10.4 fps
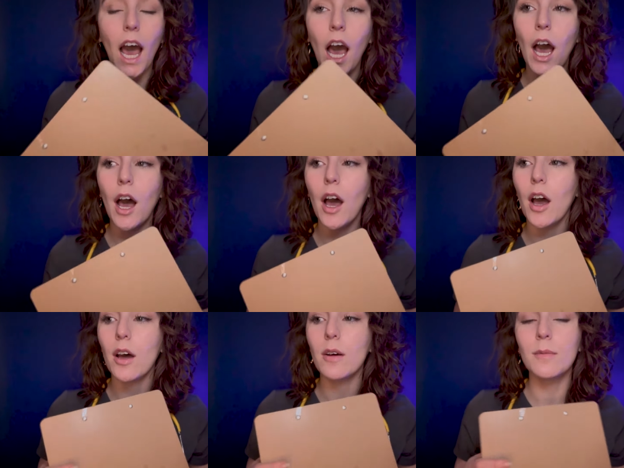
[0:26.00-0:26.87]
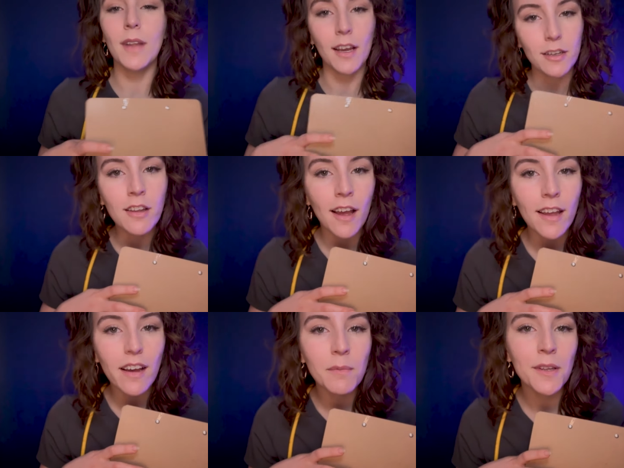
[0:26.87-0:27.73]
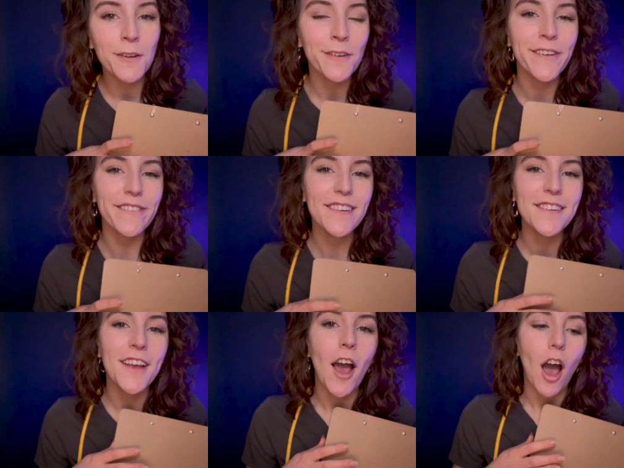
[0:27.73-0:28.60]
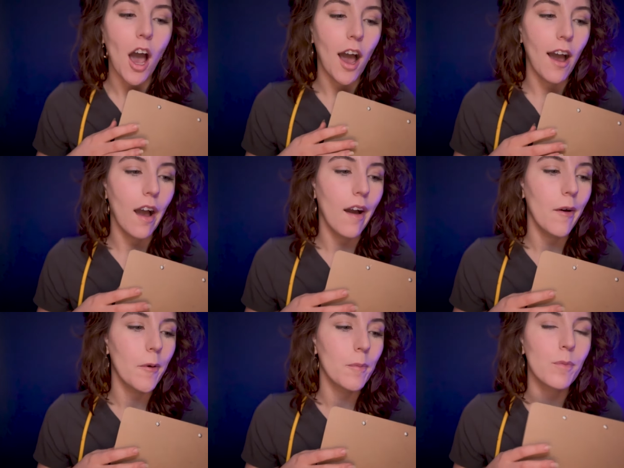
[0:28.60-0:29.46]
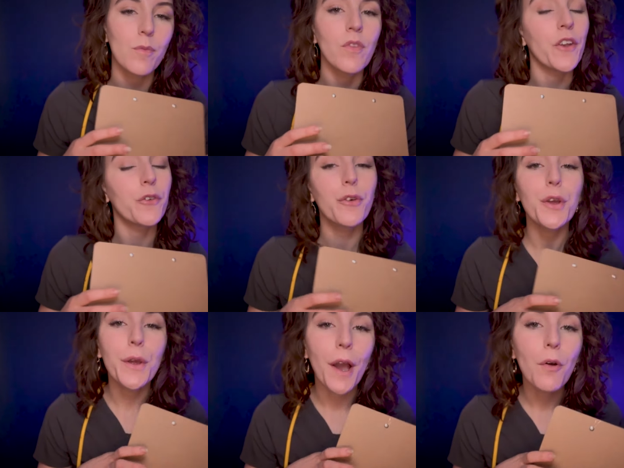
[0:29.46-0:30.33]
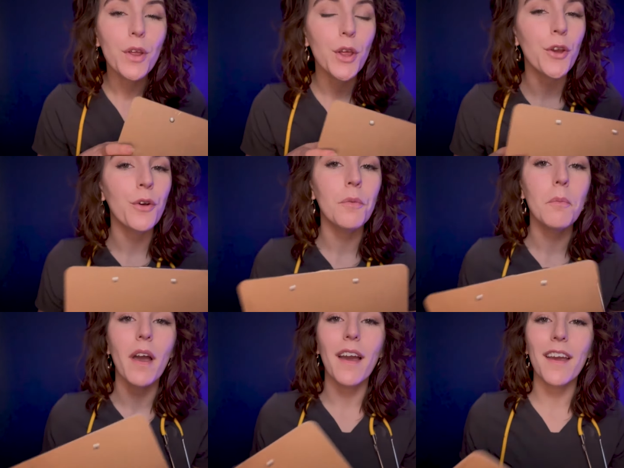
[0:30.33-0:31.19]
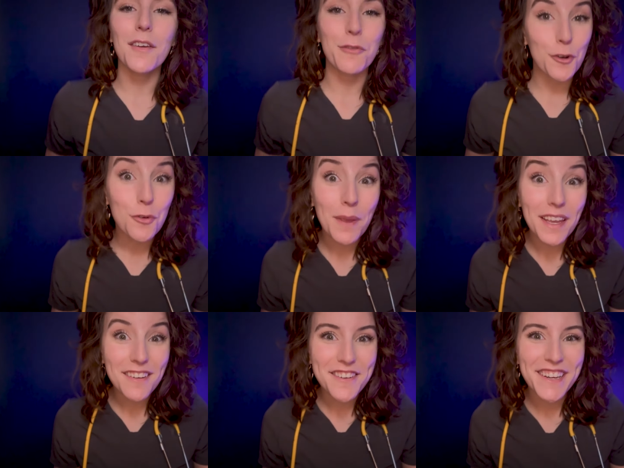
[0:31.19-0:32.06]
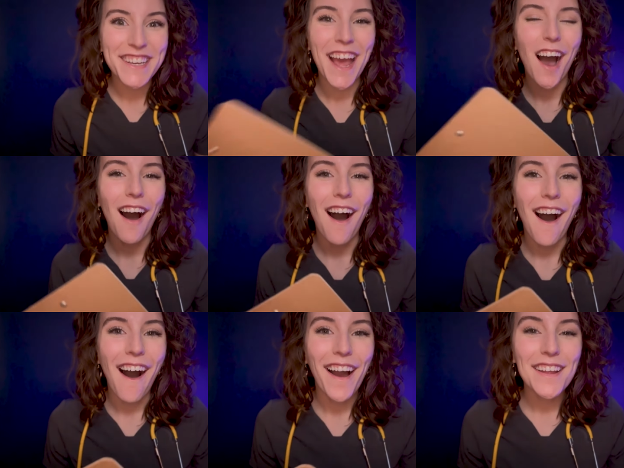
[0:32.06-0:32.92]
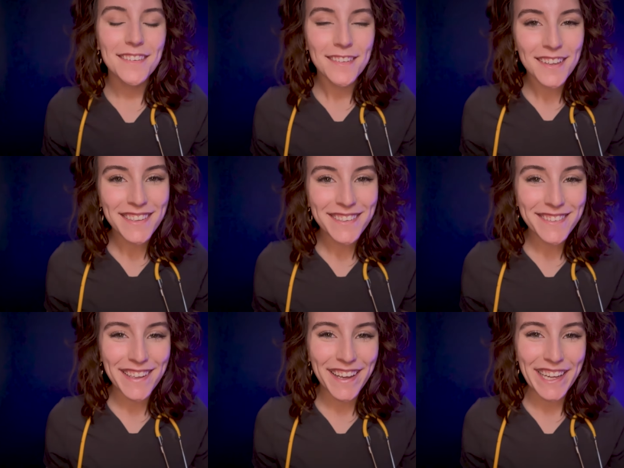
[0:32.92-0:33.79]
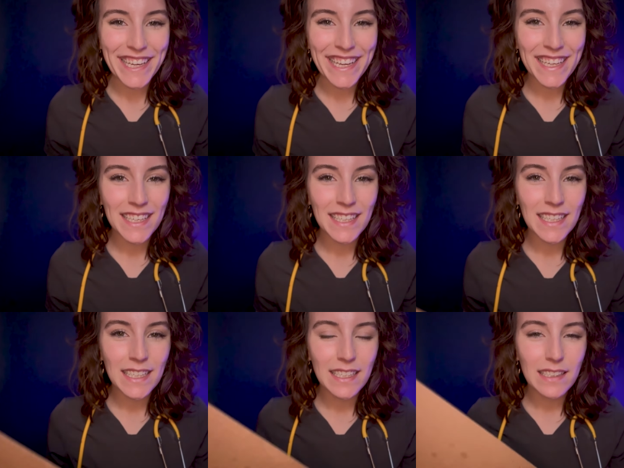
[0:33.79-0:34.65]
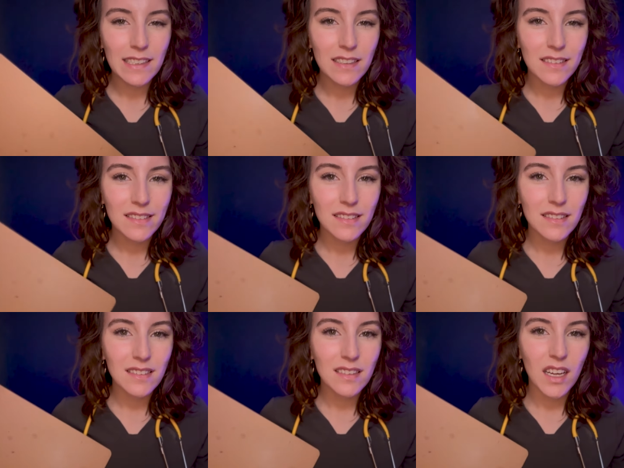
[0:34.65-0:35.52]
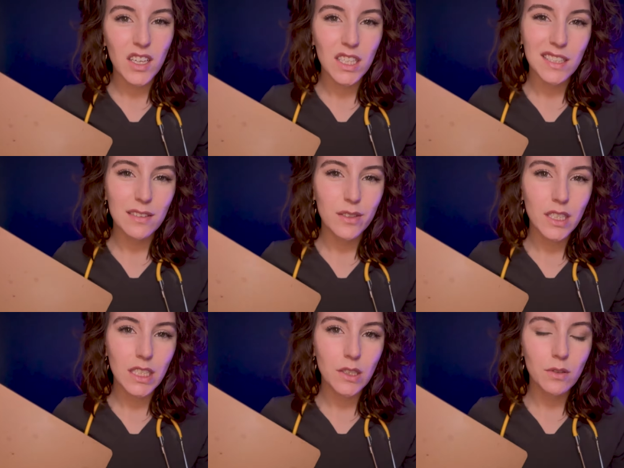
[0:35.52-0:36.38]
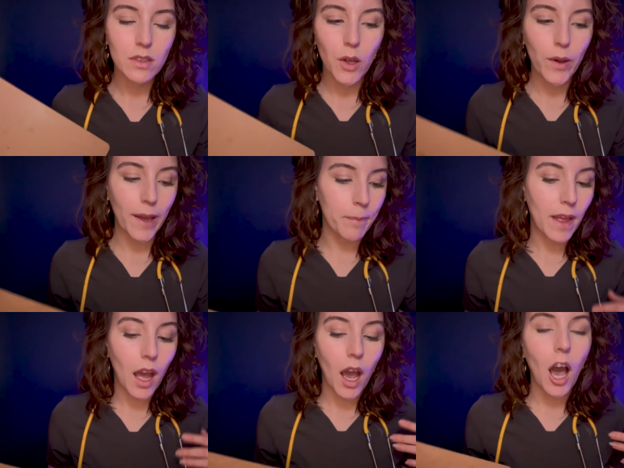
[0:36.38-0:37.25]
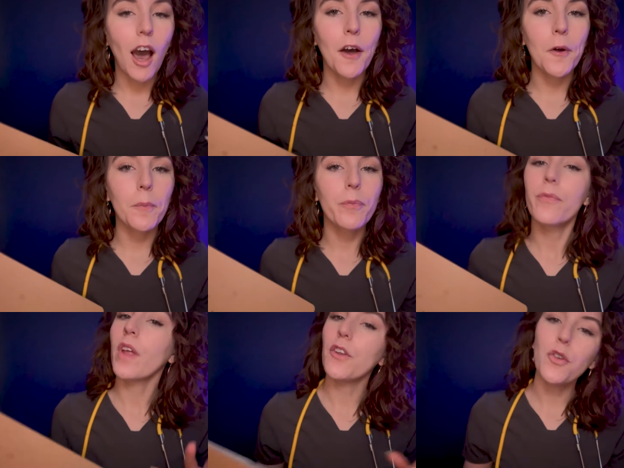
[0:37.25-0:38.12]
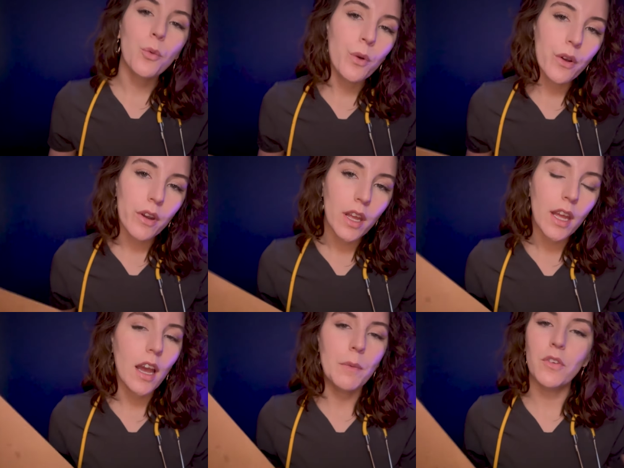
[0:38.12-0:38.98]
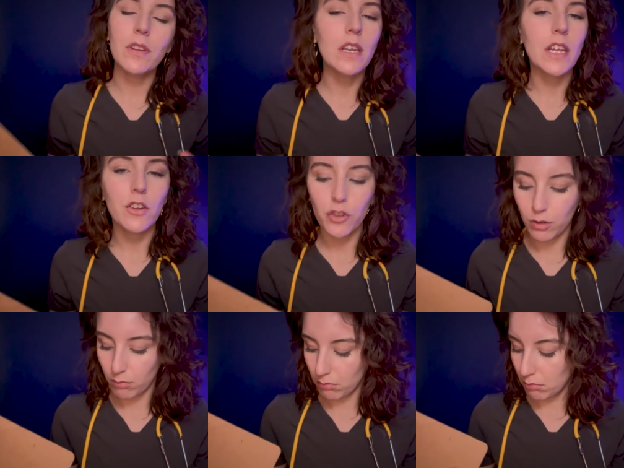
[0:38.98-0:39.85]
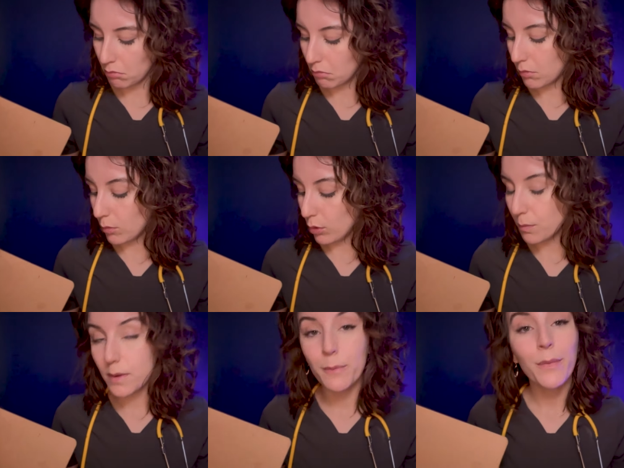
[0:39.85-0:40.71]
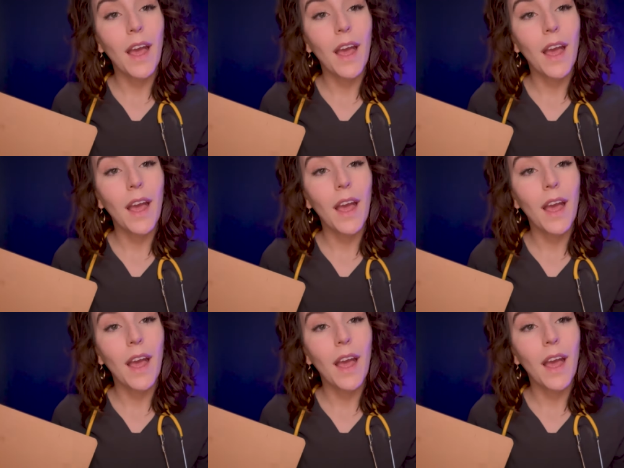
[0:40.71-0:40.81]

Um, not gonna lie, I'm a little nervous. Um, not to freak you out, you're my first patient. Isn't that exciting? Not really for you. Okay. Um, not to worry. I'm just gonna get you. Oops.